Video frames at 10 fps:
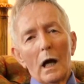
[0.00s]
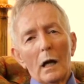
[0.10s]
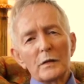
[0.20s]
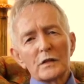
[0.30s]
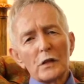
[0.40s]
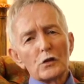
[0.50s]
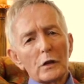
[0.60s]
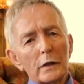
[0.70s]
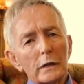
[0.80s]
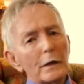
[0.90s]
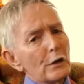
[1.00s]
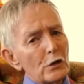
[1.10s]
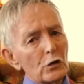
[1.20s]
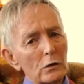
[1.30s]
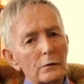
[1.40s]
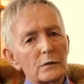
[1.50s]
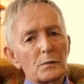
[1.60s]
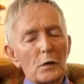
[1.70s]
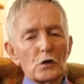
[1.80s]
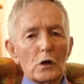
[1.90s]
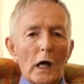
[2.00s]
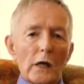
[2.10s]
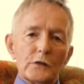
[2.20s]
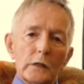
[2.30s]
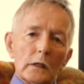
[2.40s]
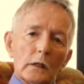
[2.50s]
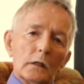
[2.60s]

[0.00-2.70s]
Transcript: I'm essentially a clinician specialising